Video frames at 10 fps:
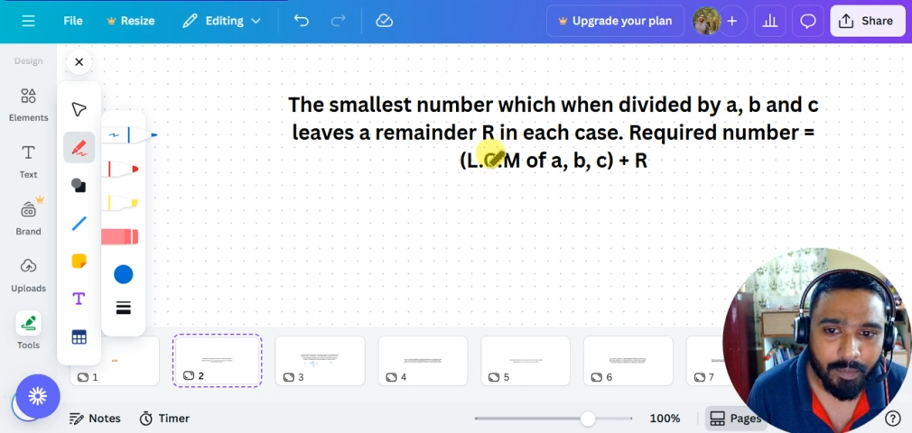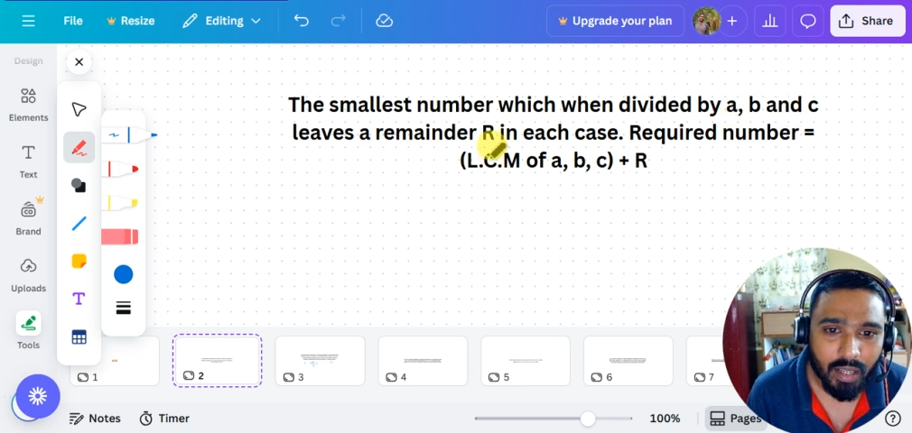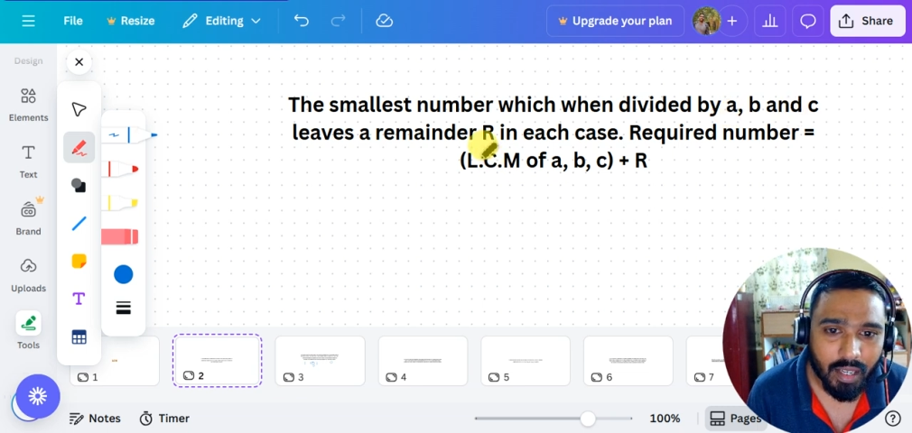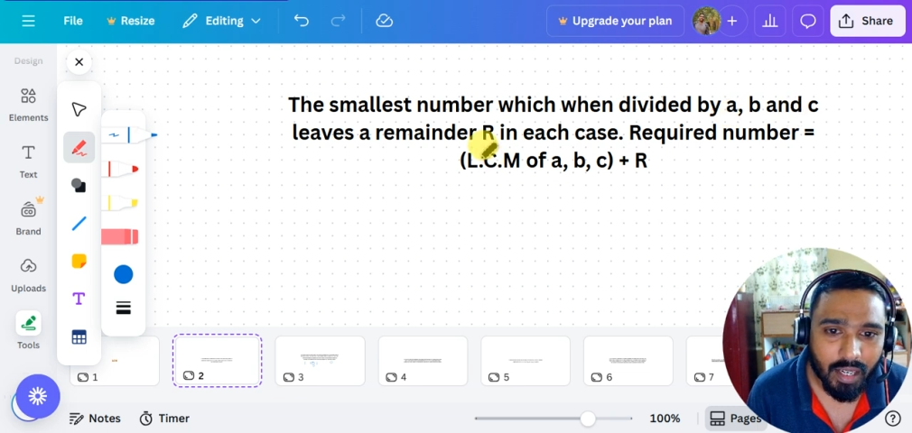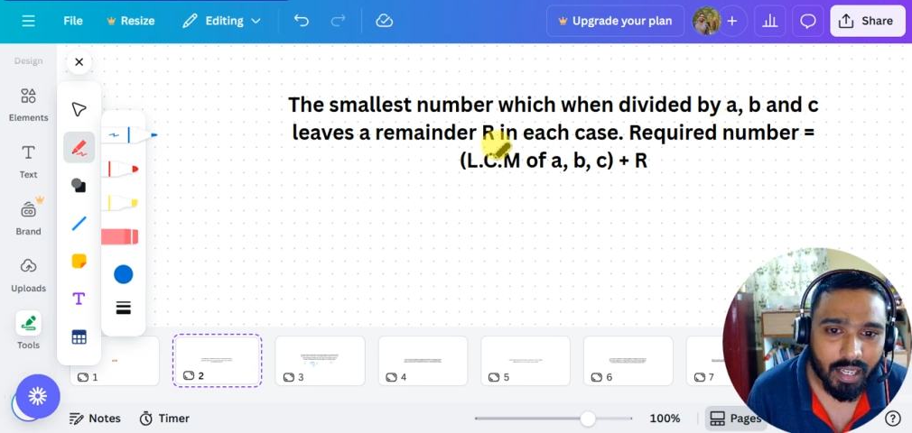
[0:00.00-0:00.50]

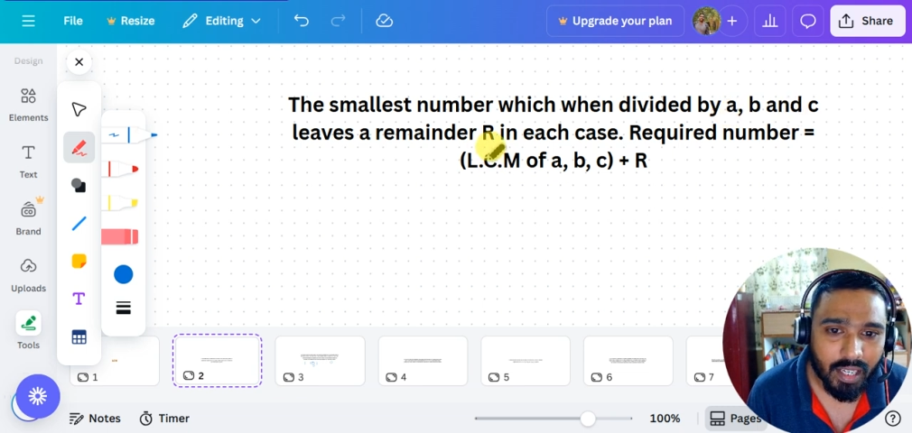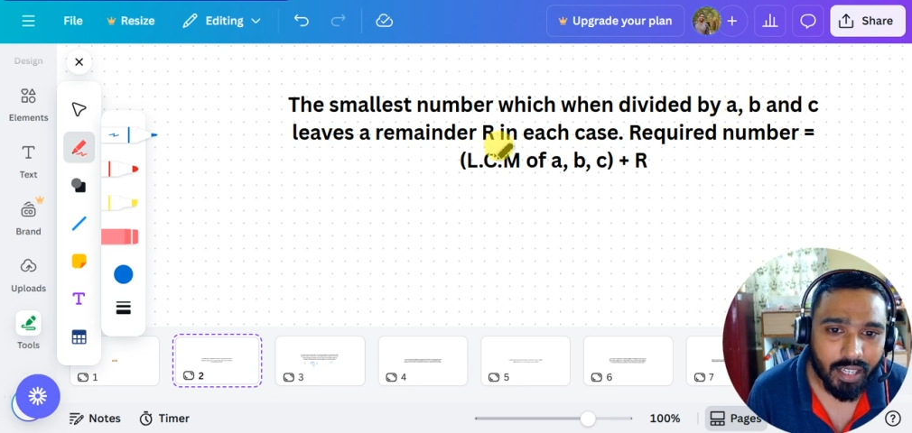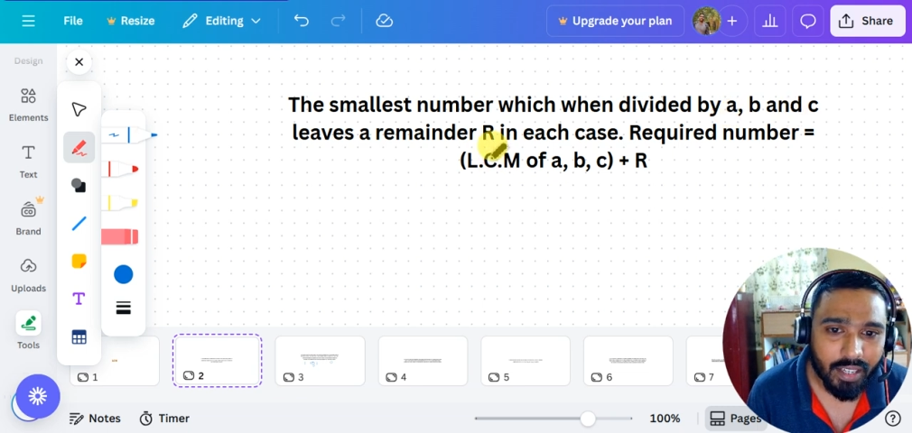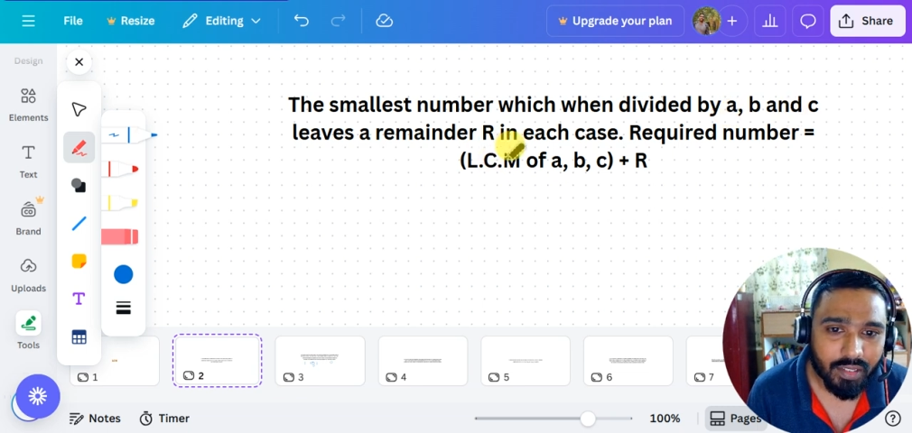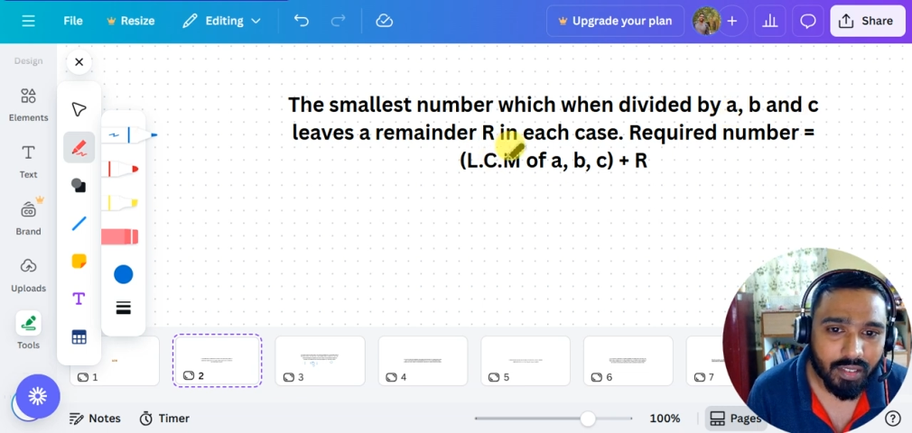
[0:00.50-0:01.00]
it
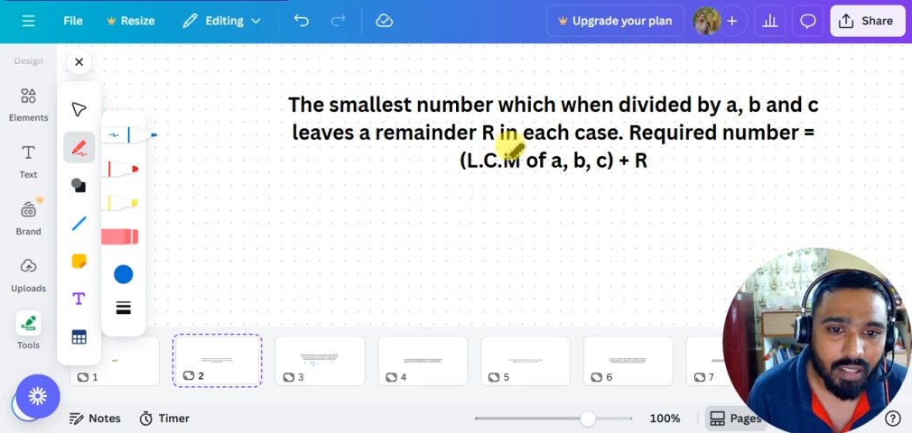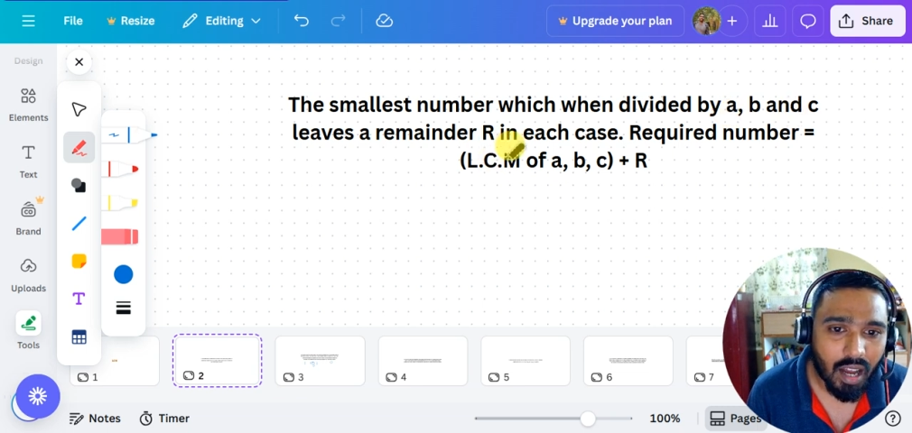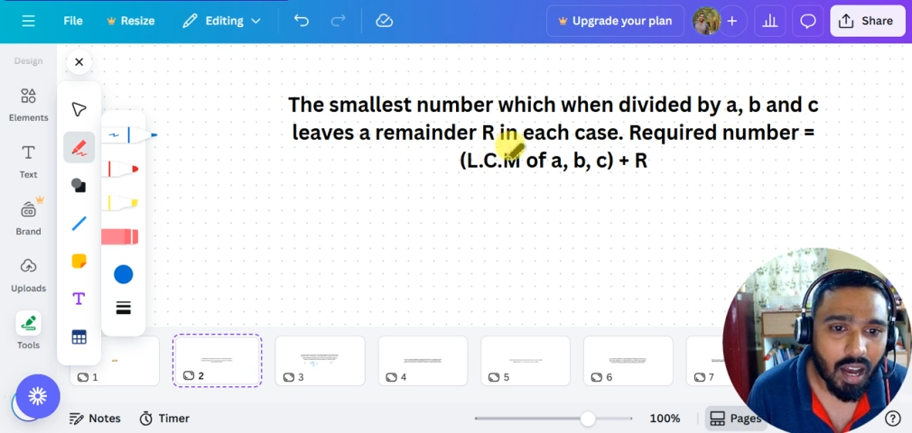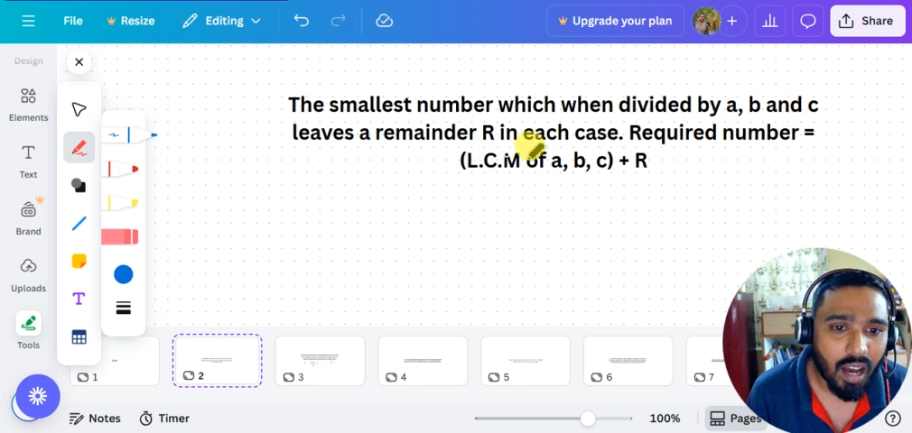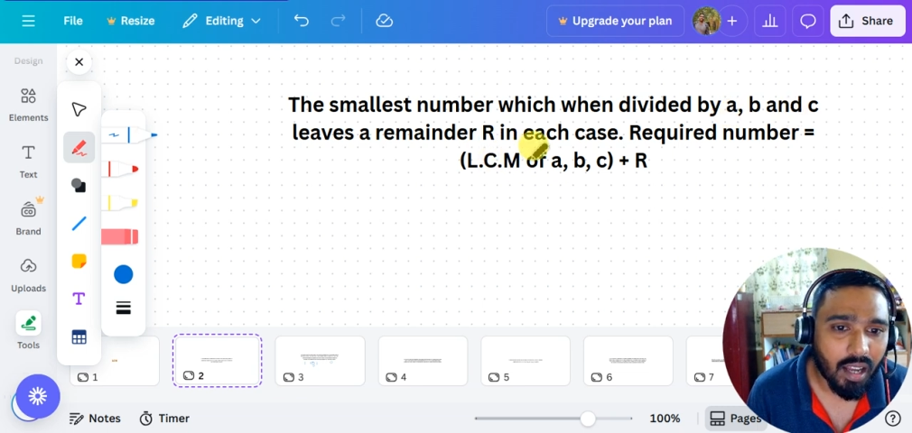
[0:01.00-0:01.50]
leaves
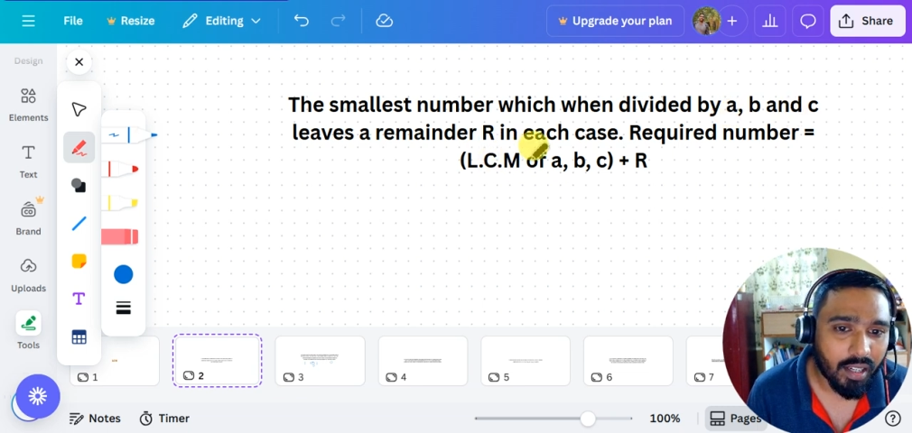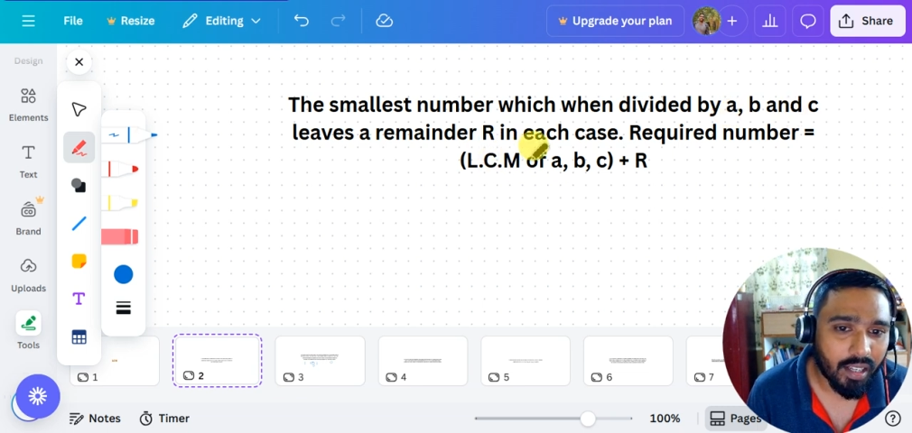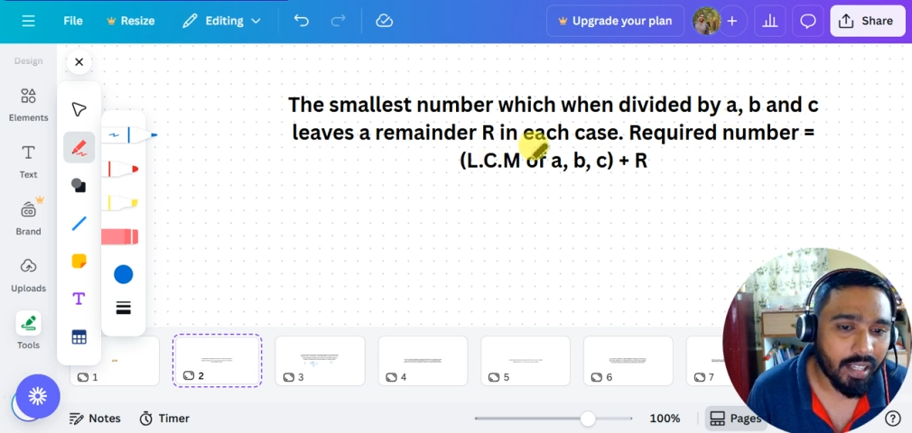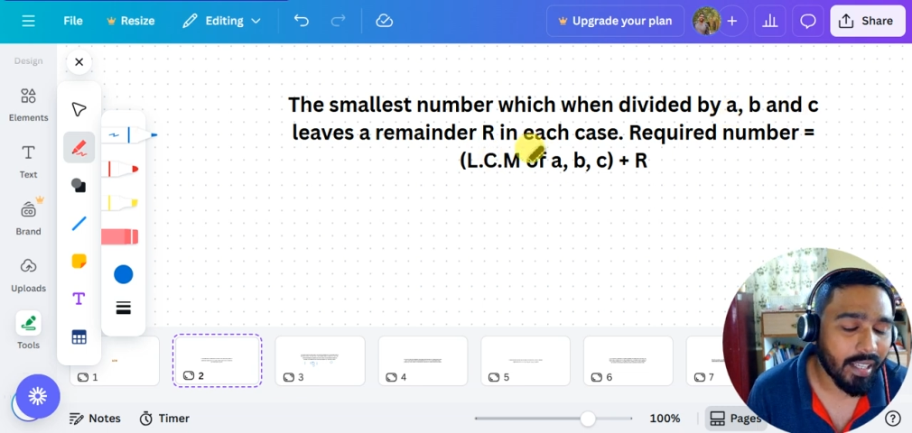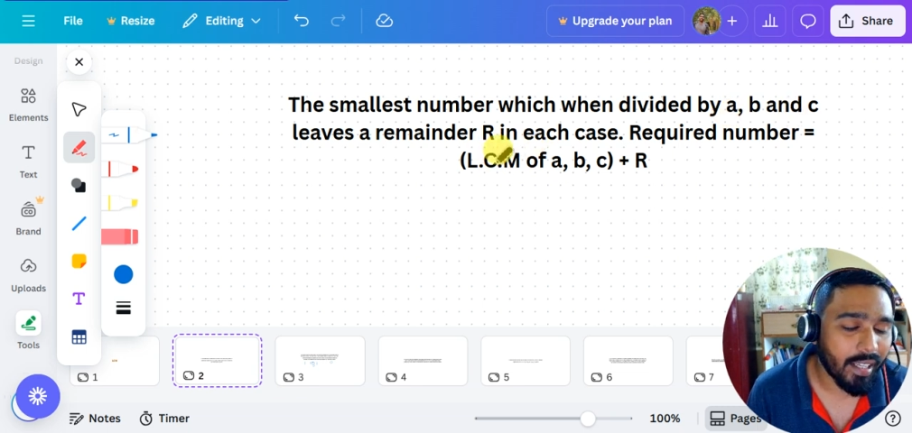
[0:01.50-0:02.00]
R
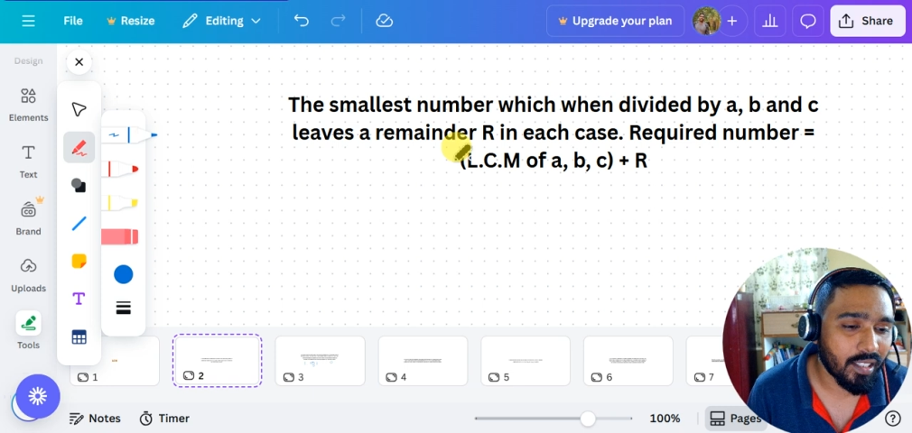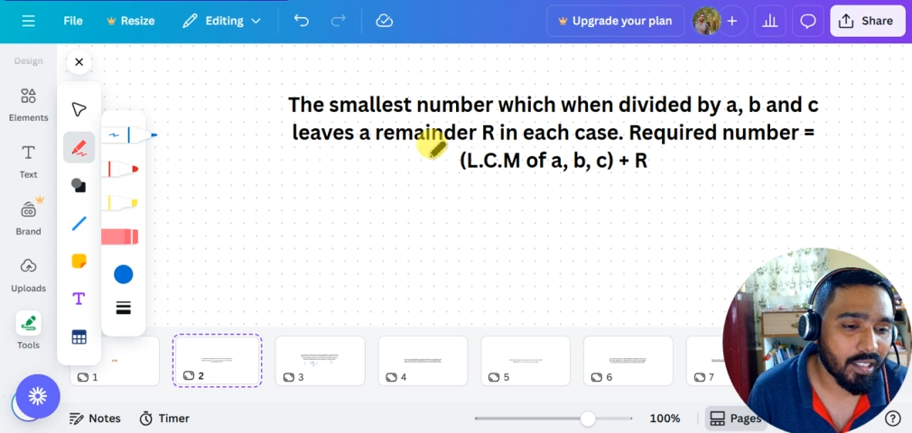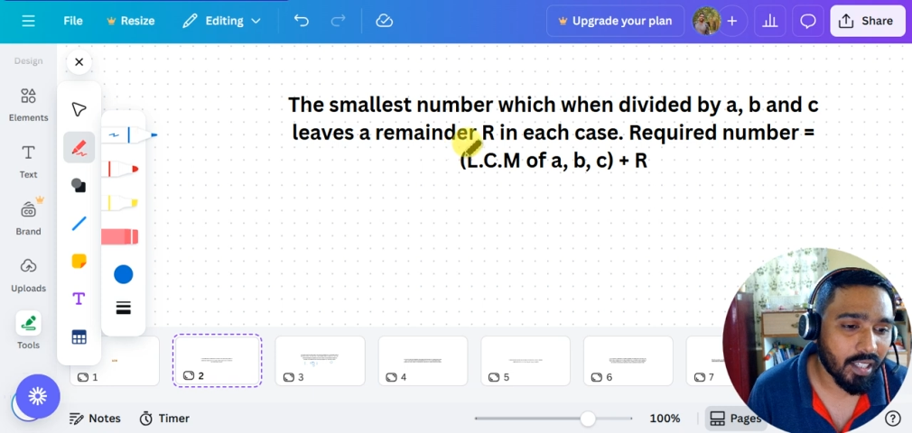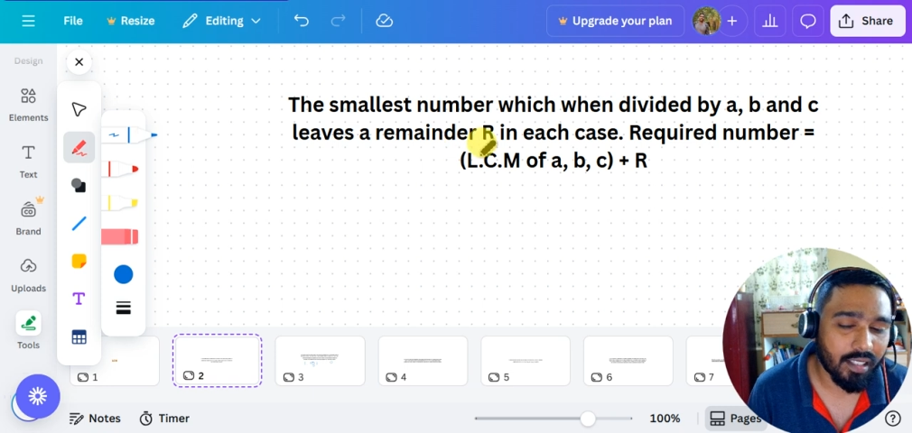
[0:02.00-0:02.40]
in each case,